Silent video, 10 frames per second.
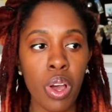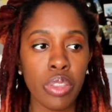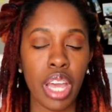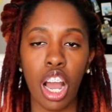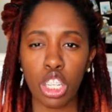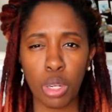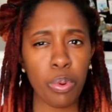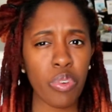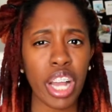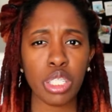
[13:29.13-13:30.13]
that also
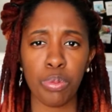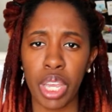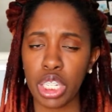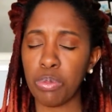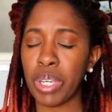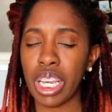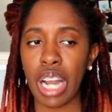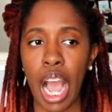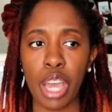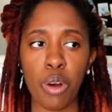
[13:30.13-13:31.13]
provides PHP and
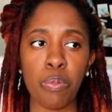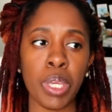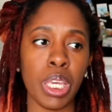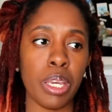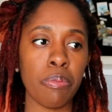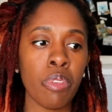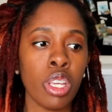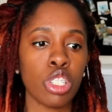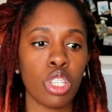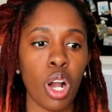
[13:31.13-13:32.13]
IOP
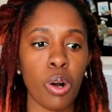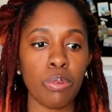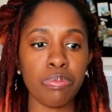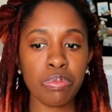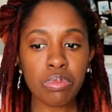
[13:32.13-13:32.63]
so